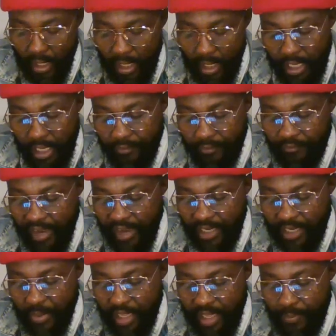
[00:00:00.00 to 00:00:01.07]

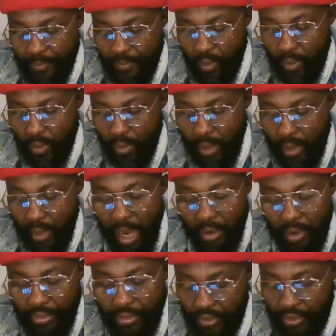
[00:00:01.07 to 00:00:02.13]
Invite people
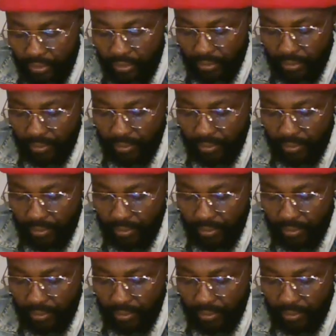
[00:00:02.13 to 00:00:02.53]
around you.